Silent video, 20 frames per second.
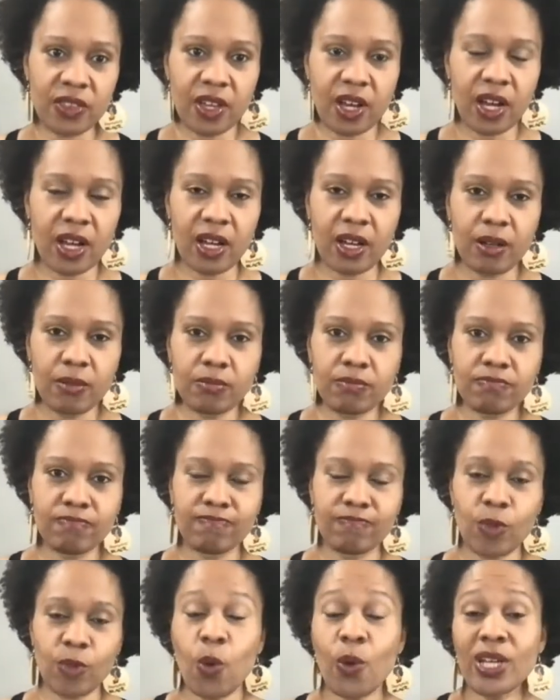
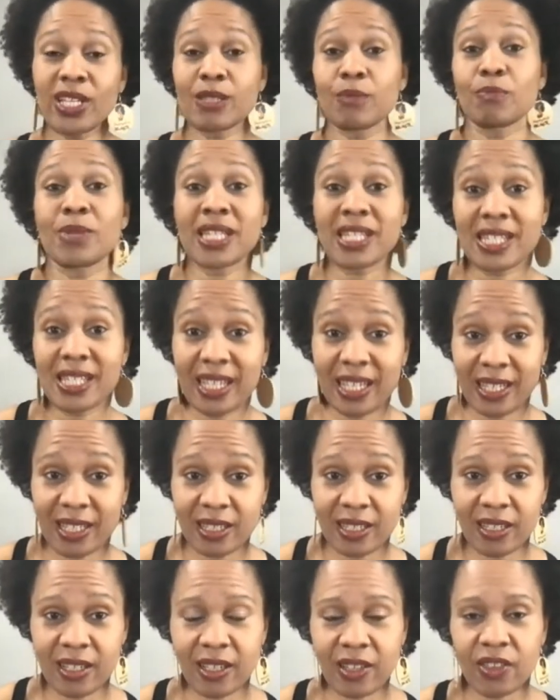always
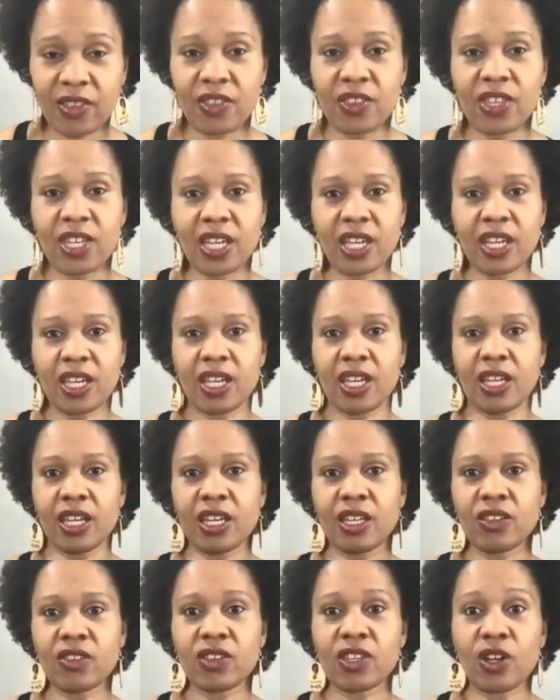missing
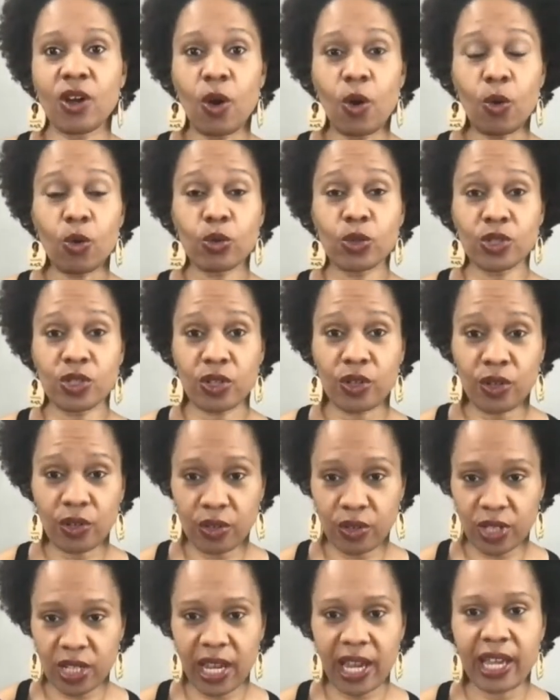the whole
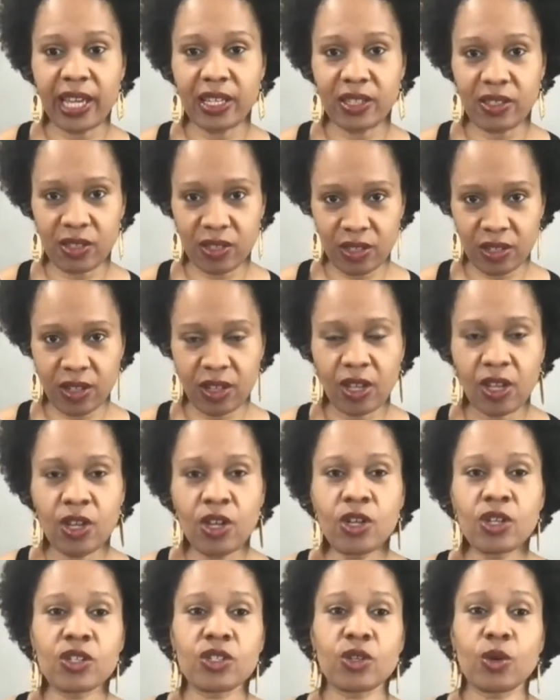sugar taste.
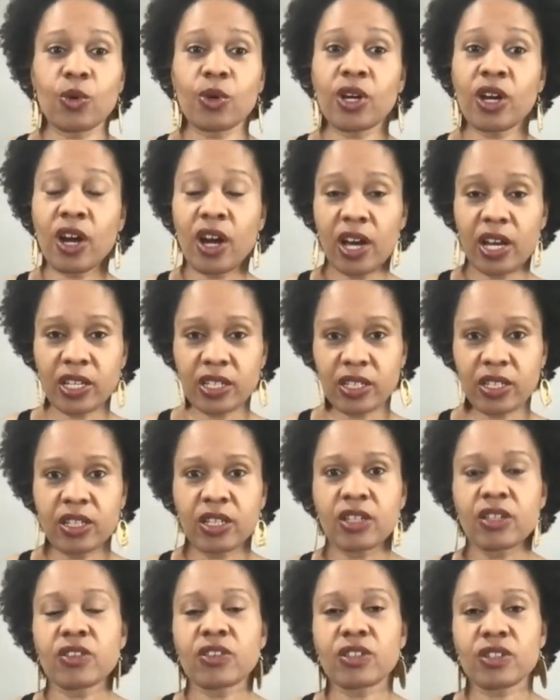So cut
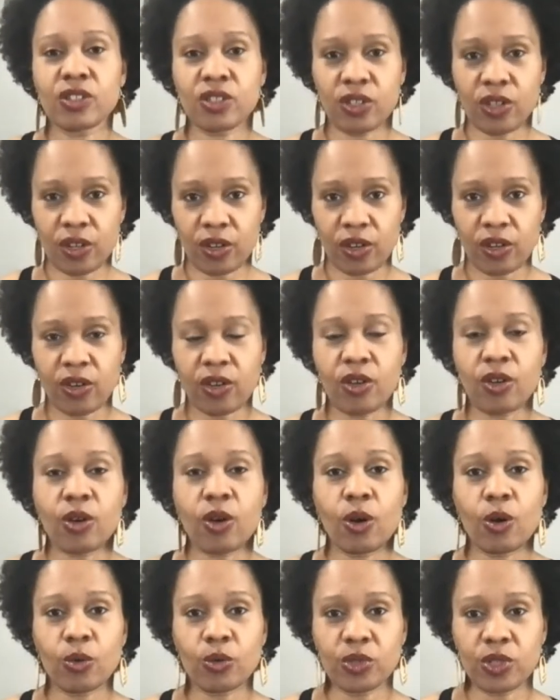the sugar
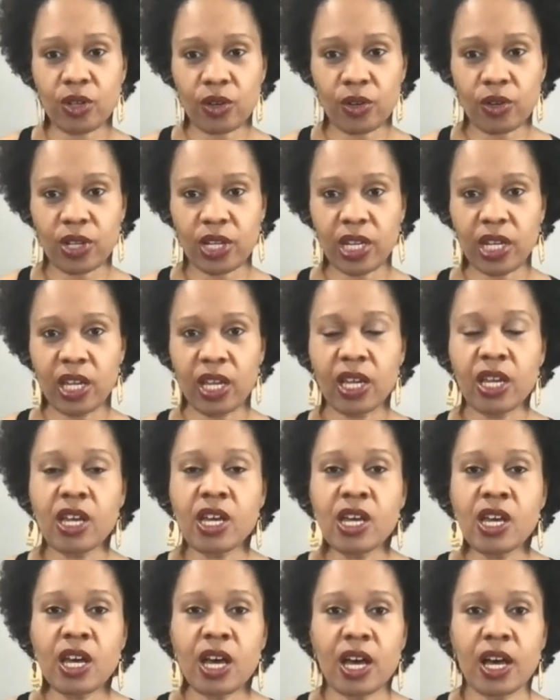cold turkey.
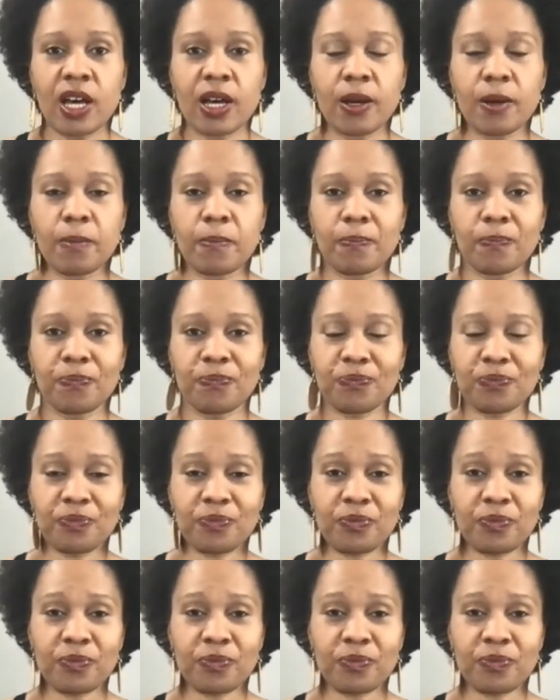And